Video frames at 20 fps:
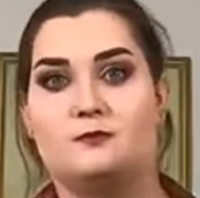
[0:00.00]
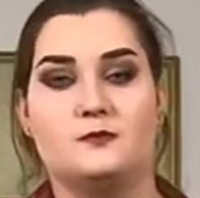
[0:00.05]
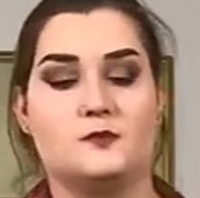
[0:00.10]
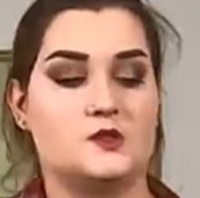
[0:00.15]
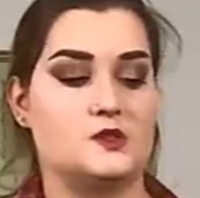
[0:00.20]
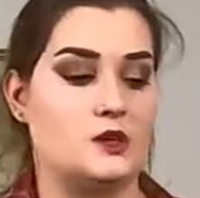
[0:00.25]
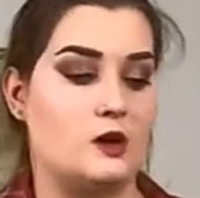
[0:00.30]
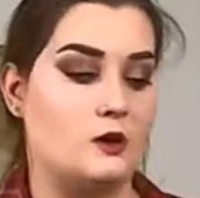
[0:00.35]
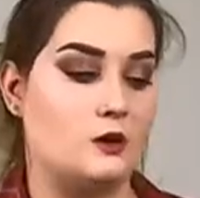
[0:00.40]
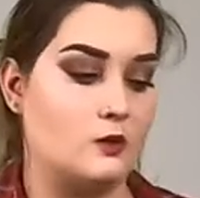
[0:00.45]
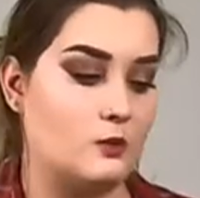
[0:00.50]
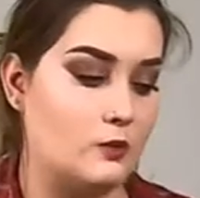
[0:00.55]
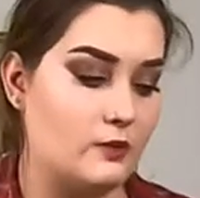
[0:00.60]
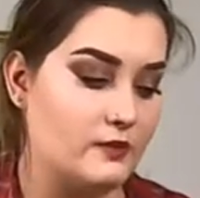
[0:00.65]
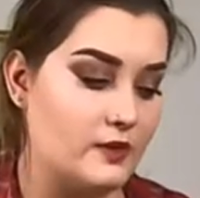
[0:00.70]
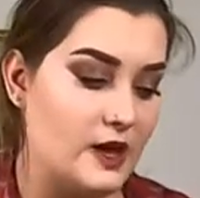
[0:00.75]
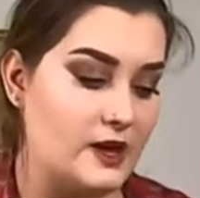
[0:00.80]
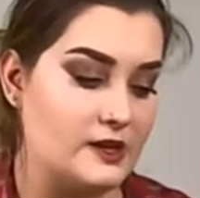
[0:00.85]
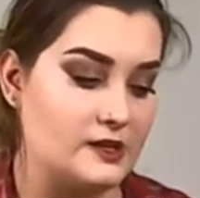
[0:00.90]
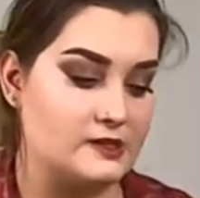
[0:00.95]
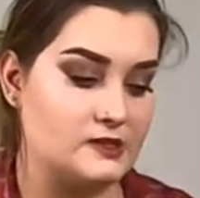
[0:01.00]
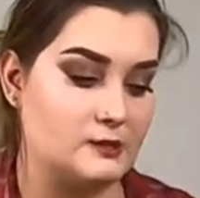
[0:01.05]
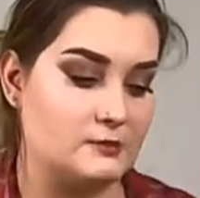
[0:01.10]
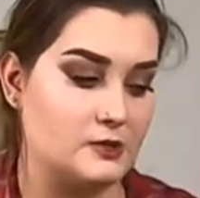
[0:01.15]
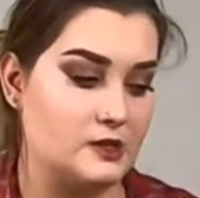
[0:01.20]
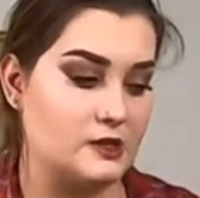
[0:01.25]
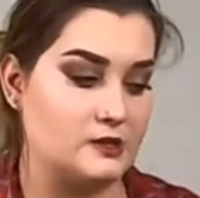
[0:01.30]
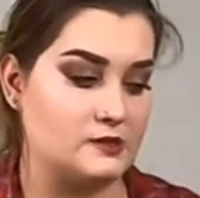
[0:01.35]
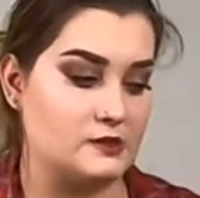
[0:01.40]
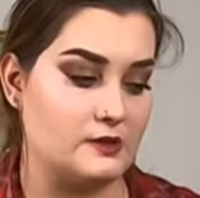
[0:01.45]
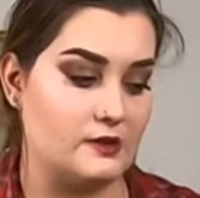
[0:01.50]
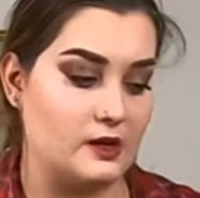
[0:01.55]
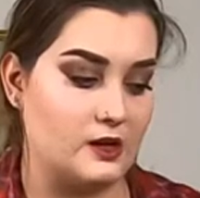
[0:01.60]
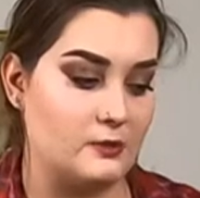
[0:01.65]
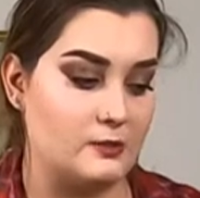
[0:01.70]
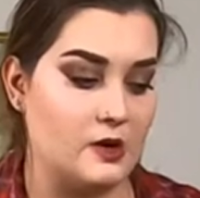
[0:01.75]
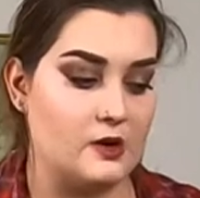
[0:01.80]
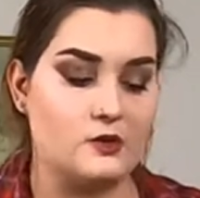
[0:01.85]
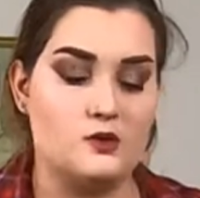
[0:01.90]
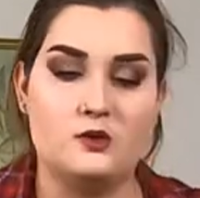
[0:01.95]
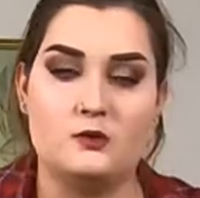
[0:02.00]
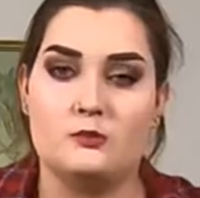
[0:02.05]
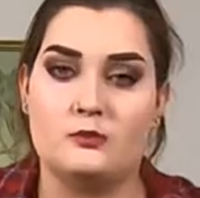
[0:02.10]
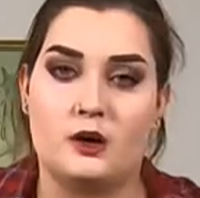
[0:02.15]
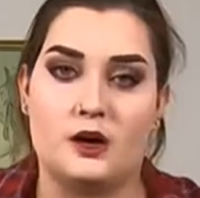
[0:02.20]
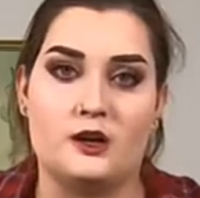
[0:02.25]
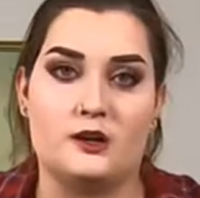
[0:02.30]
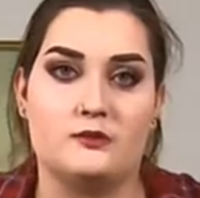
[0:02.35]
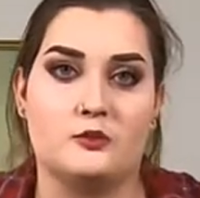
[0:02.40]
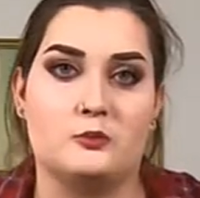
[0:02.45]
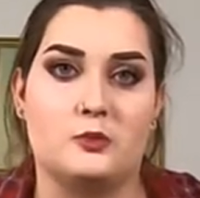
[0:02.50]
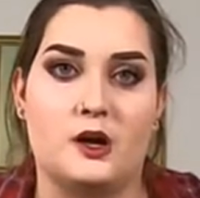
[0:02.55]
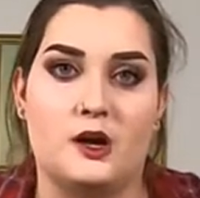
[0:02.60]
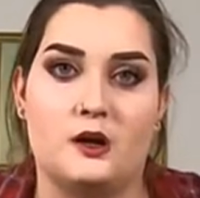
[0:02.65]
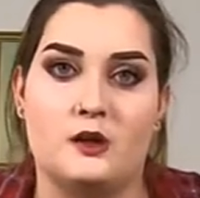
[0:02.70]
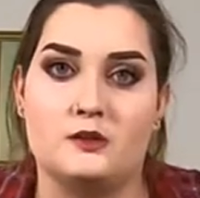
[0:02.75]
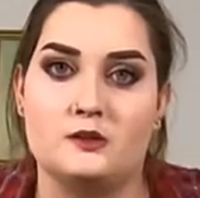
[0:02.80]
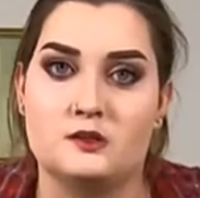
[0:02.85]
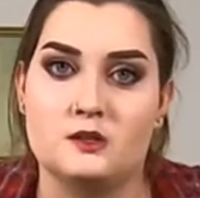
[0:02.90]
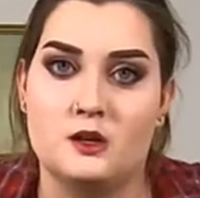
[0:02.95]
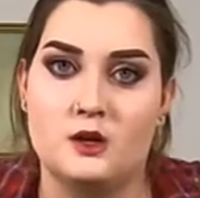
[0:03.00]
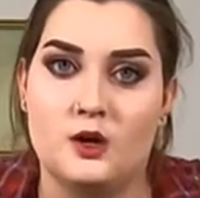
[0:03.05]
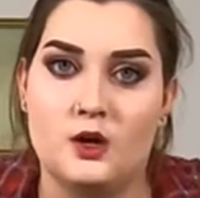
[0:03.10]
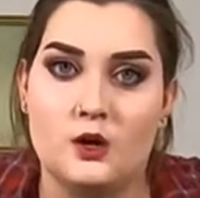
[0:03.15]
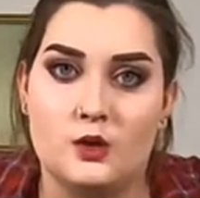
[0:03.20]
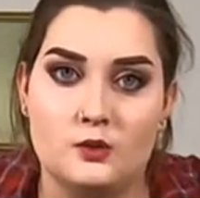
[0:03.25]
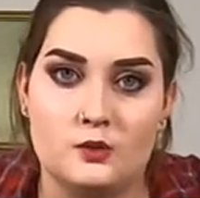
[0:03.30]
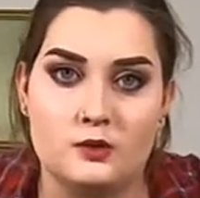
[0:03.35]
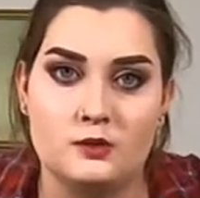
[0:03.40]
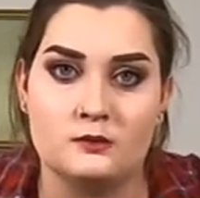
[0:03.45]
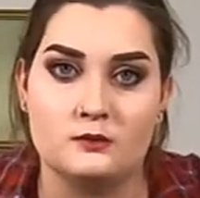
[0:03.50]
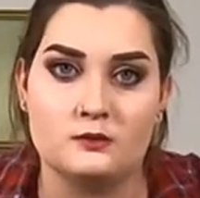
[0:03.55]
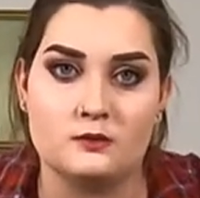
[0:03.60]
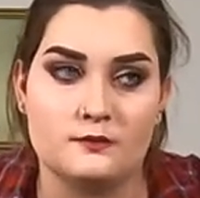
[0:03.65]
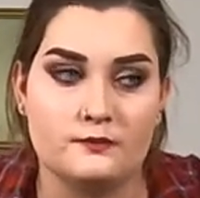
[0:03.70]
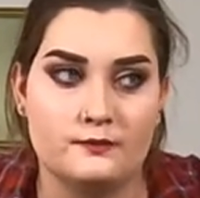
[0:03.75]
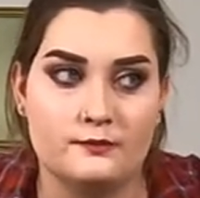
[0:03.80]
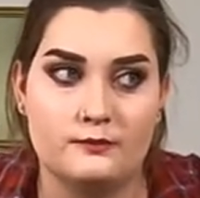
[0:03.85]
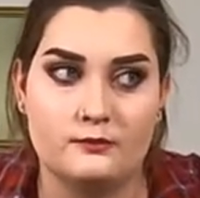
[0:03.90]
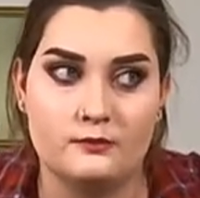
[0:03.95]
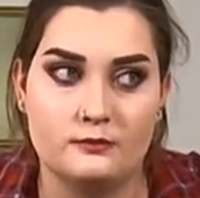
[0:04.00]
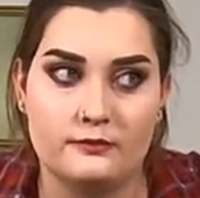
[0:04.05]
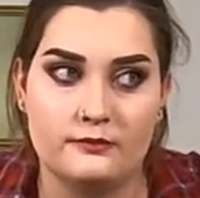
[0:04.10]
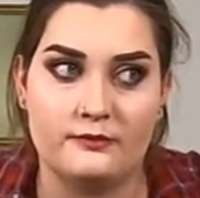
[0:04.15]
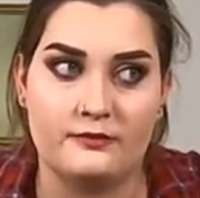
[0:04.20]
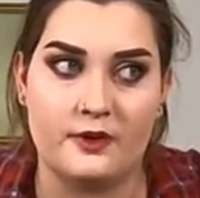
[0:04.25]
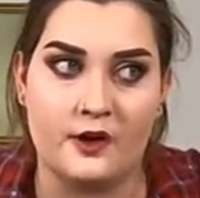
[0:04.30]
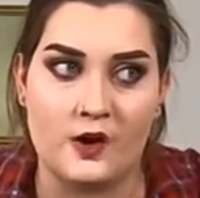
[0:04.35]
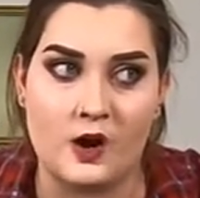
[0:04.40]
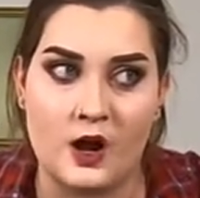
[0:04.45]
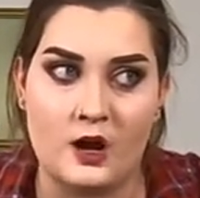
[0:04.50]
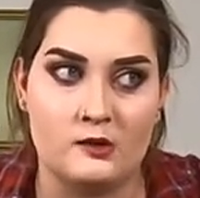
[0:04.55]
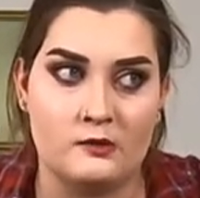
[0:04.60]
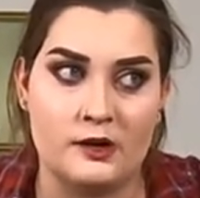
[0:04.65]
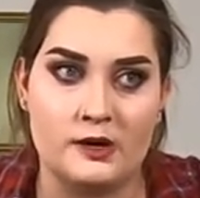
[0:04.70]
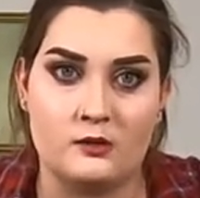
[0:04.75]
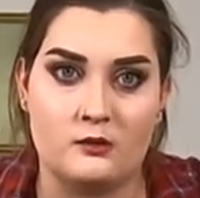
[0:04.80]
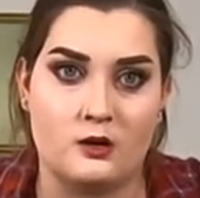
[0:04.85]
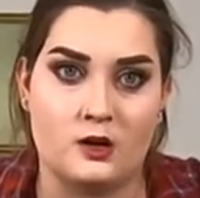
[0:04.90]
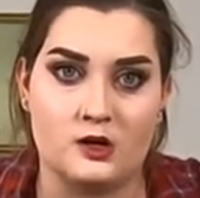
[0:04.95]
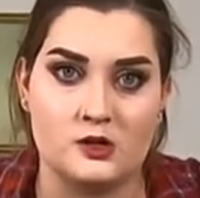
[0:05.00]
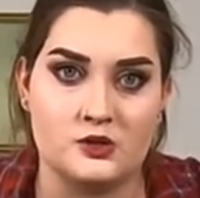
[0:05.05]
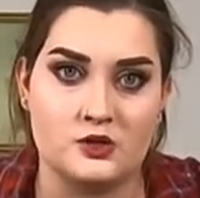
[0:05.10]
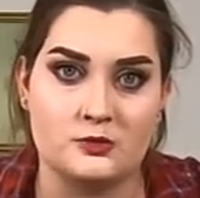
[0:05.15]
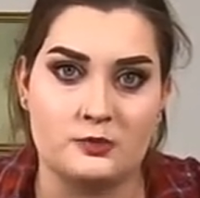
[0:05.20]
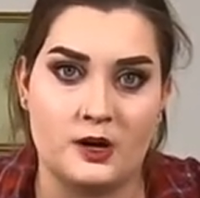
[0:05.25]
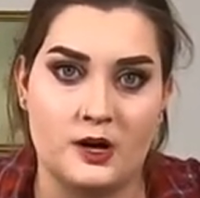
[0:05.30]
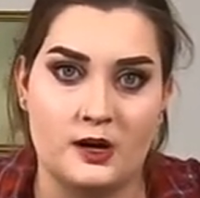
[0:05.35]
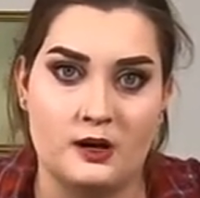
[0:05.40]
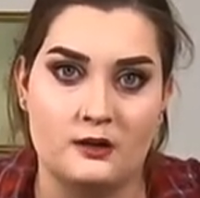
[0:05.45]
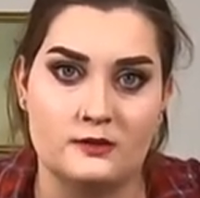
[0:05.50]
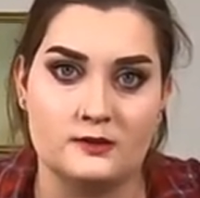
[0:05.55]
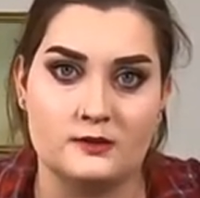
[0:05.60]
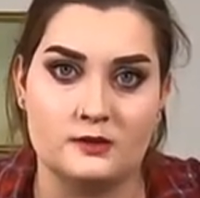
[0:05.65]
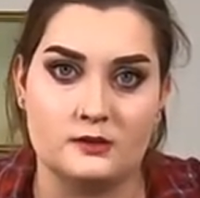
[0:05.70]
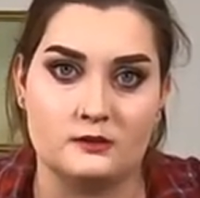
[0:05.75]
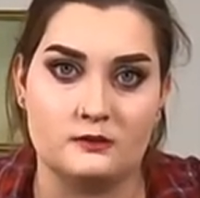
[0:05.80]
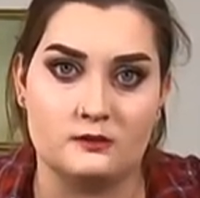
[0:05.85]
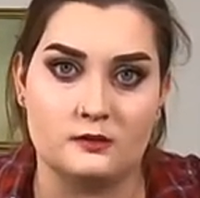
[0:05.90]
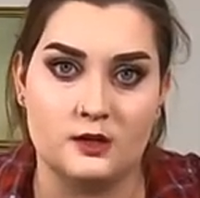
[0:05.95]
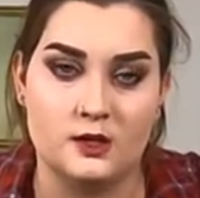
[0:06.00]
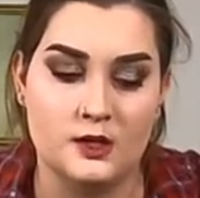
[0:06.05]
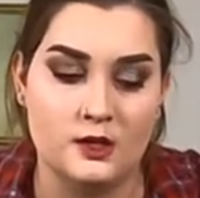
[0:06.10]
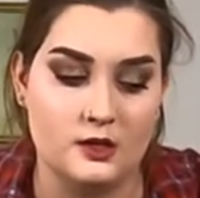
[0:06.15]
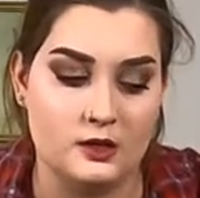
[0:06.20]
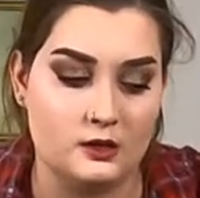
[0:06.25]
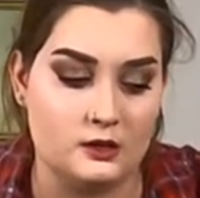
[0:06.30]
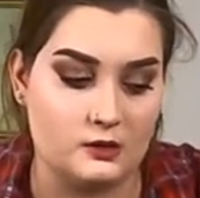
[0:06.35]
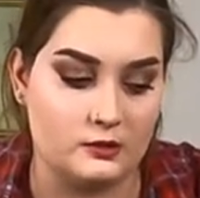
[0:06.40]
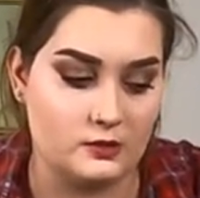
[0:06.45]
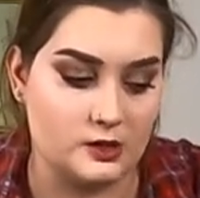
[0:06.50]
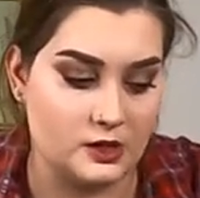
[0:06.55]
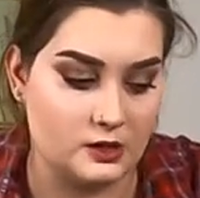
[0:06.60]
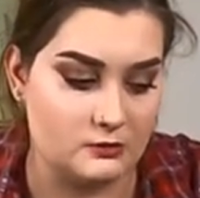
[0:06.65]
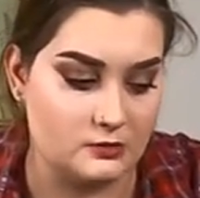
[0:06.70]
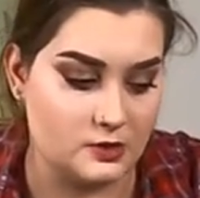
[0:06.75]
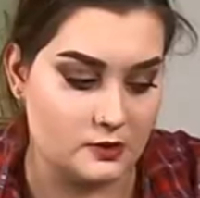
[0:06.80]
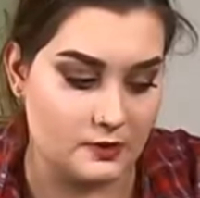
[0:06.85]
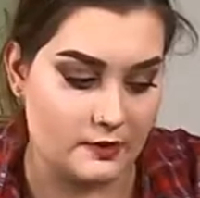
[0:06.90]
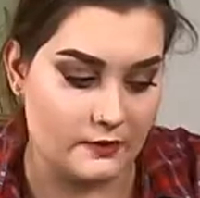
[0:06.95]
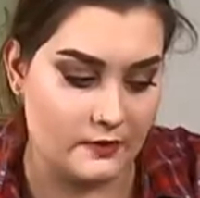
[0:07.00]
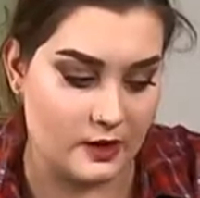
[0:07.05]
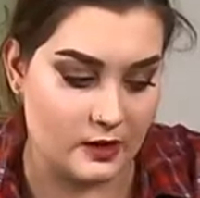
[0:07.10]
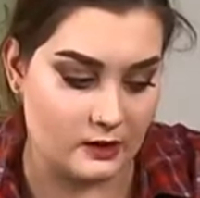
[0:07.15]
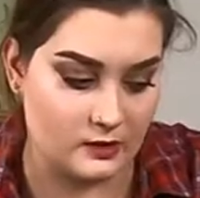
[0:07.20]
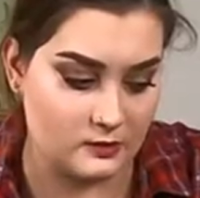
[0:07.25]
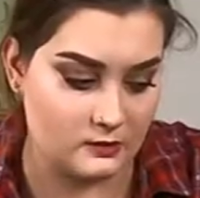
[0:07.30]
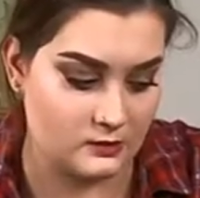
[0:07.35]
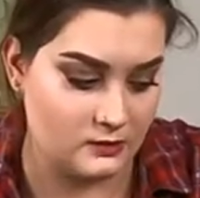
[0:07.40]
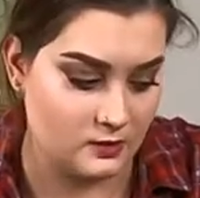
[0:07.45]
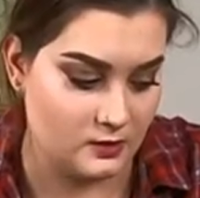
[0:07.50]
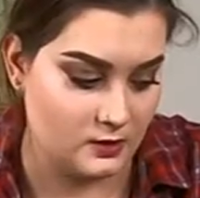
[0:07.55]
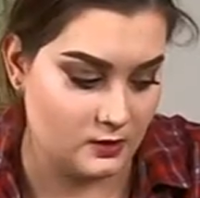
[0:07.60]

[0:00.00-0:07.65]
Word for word: So that is something else to think about. You can buy different pads. You can figure out a way to wash your pads and, you know, keep doing that.